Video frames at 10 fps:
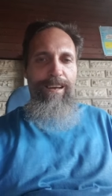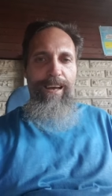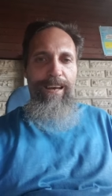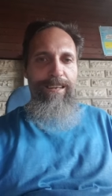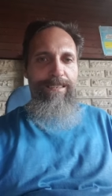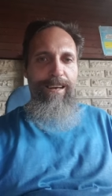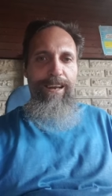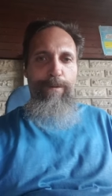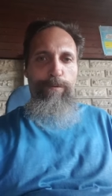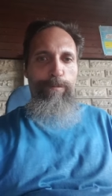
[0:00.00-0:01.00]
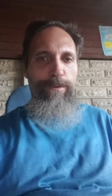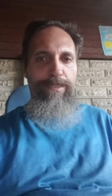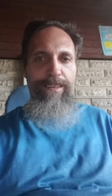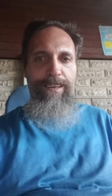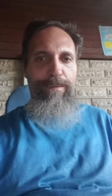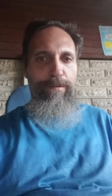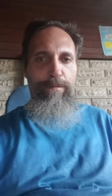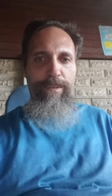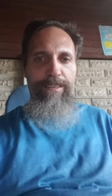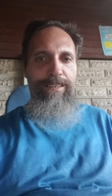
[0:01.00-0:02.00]
I get tied up or busy, even
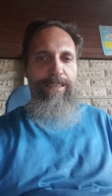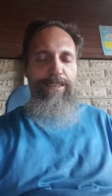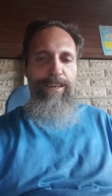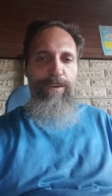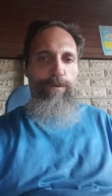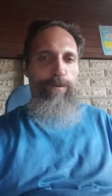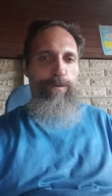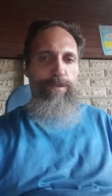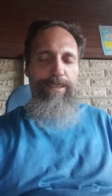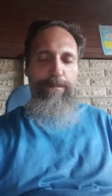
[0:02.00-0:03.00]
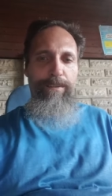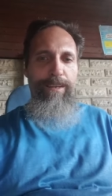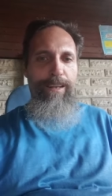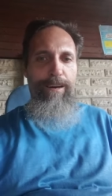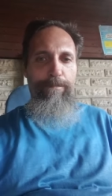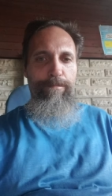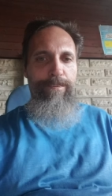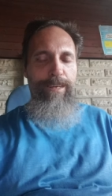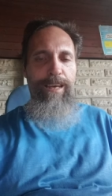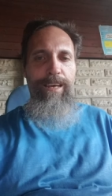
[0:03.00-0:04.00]
with the teaching or something that I'm
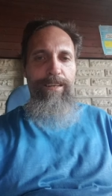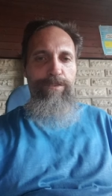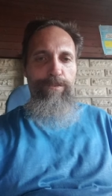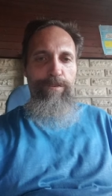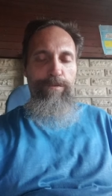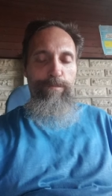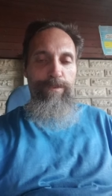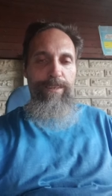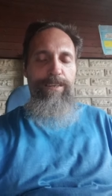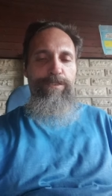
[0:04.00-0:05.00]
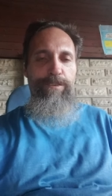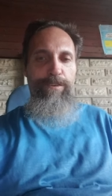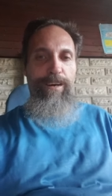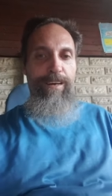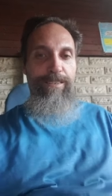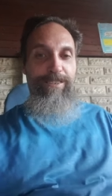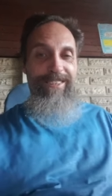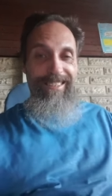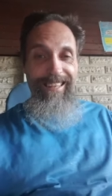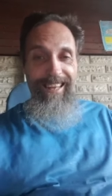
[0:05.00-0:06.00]
digging into to present to you guys,
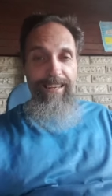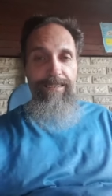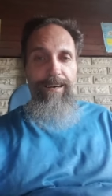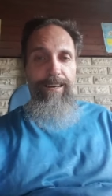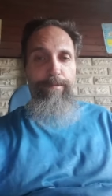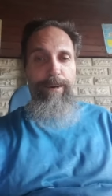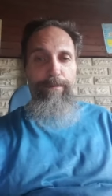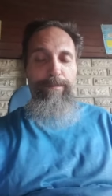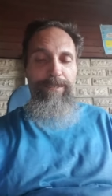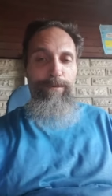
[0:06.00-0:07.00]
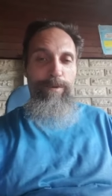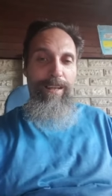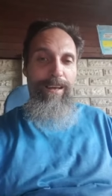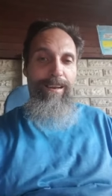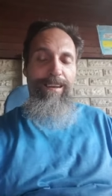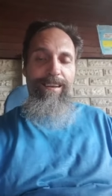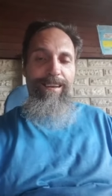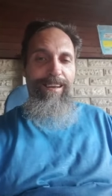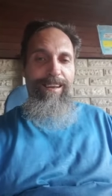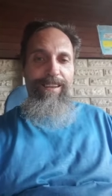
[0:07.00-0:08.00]
just in that time that I'm busy with that,
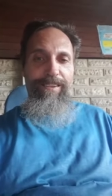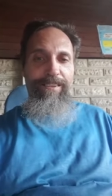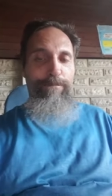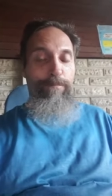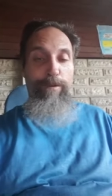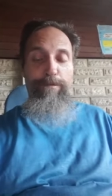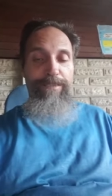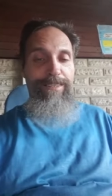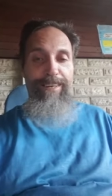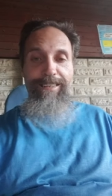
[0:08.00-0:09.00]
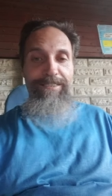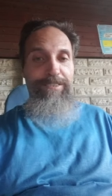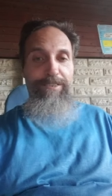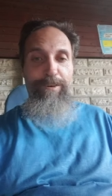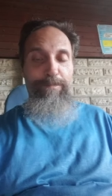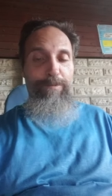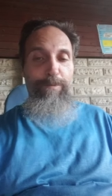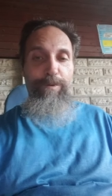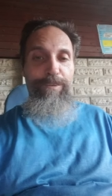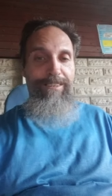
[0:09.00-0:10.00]
prophecy doesn't stop, the
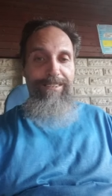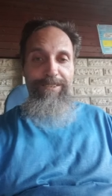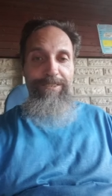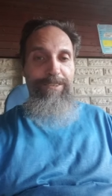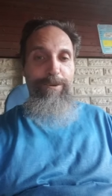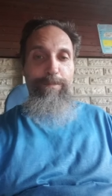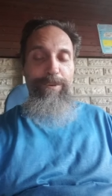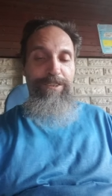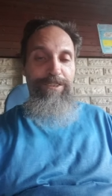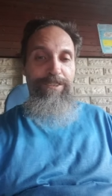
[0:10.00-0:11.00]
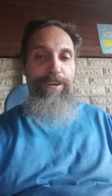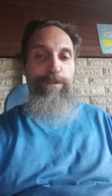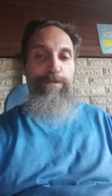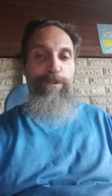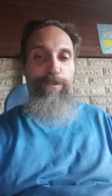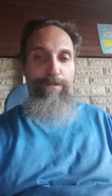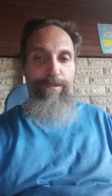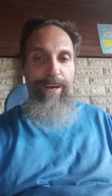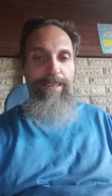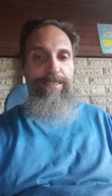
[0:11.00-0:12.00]
world doesn't stop, it just goes
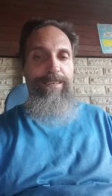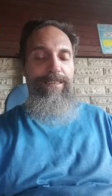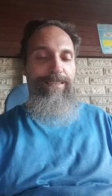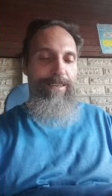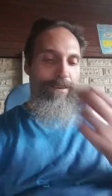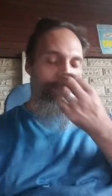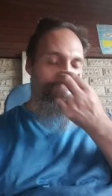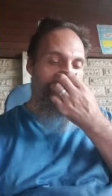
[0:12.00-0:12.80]
crazy. So,